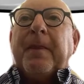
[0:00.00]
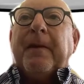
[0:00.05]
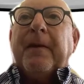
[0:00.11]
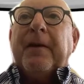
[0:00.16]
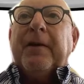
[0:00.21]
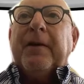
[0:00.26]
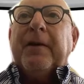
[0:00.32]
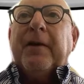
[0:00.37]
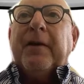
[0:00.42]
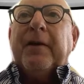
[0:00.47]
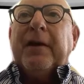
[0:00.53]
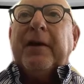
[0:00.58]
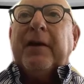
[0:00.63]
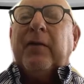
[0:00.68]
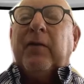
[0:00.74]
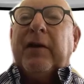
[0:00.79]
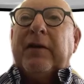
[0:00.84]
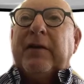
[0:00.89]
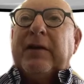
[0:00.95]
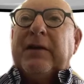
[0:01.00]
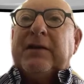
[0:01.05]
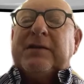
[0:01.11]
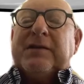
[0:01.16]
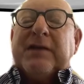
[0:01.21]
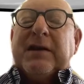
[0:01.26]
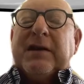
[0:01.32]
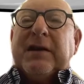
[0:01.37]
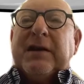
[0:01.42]
in one of
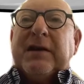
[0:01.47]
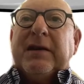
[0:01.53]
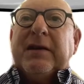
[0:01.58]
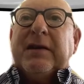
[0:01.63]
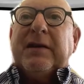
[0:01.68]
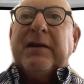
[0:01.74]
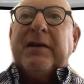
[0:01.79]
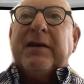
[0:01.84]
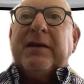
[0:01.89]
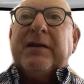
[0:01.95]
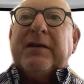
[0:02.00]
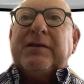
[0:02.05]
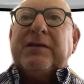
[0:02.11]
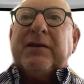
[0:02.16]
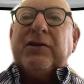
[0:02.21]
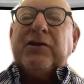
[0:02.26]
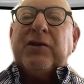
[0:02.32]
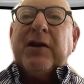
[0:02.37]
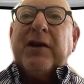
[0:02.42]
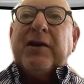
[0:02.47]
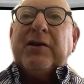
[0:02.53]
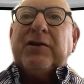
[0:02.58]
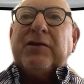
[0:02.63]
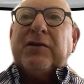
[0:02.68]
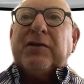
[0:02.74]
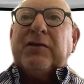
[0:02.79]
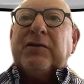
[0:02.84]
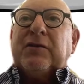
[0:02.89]
these
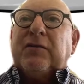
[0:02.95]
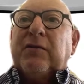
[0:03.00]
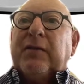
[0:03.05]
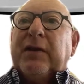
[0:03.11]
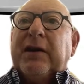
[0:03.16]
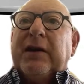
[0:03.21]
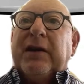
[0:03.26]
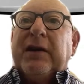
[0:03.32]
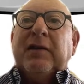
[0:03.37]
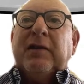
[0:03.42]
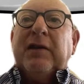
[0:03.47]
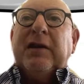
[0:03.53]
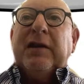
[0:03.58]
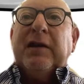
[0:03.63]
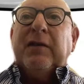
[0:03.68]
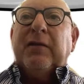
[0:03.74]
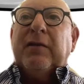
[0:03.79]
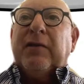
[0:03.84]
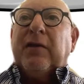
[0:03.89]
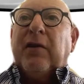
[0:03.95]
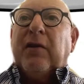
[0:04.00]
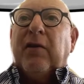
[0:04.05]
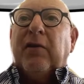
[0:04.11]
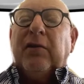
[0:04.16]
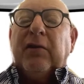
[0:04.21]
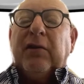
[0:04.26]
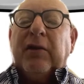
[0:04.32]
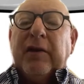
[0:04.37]
situations where you're dealing
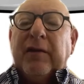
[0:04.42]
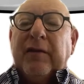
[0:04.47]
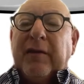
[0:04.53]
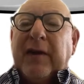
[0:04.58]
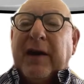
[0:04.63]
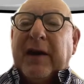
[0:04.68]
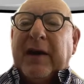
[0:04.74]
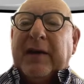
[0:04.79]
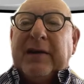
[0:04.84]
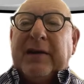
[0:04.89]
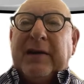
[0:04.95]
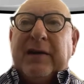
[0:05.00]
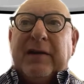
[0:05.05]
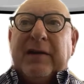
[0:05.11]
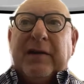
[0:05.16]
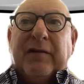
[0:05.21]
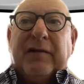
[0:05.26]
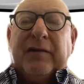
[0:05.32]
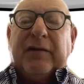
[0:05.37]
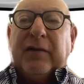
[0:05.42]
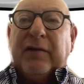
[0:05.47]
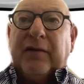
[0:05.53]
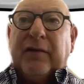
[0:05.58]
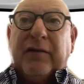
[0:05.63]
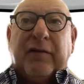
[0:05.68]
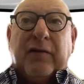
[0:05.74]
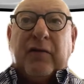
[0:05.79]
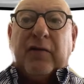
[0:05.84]
with a whole lot of ID theft and
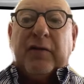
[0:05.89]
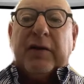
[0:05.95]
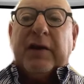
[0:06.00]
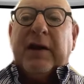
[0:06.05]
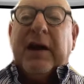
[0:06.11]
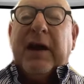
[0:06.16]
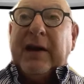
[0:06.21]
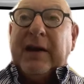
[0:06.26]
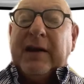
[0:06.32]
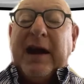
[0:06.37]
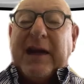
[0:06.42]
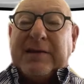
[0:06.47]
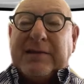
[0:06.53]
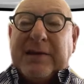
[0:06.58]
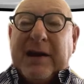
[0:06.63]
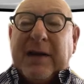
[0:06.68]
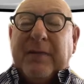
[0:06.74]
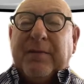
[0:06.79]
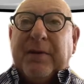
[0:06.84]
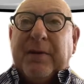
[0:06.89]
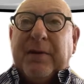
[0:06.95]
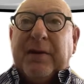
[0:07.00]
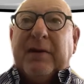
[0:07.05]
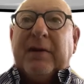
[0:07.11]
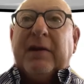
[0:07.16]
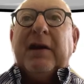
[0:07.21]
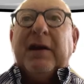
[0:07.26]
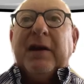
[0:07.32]
fraud. And it has happened,
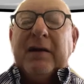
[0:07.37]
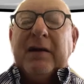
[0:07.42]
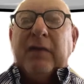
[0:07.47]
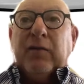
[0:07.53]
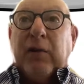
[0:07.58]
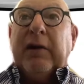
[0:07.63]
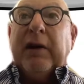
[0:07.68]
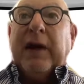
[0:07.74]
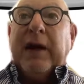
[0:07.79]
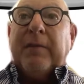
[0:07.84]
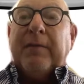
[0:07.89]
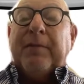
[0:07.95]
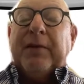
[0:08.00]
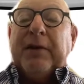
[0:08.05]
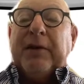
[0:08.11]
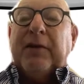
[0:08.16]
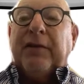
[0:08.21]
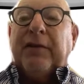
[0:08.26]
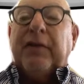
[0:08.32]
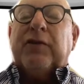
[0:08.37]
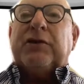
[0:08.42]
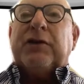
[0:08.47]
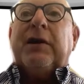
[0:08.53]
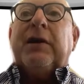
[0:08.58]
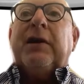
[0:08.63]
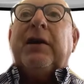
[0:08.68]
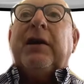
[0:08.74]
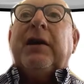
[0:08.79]
and it will happen in the
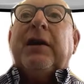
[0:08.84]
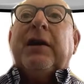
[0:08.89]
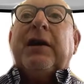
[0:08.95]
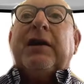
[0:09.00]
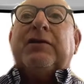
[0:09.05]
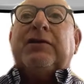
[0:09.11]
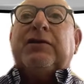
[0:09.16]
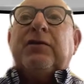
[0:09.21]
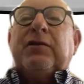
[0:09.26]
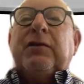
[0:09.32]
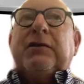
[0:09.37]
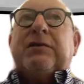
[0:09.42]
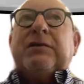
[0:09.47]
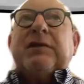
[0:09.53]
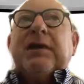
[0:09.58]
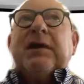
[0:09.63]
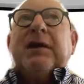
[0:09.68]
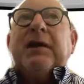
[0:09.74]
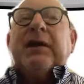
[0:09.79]
future. As soon as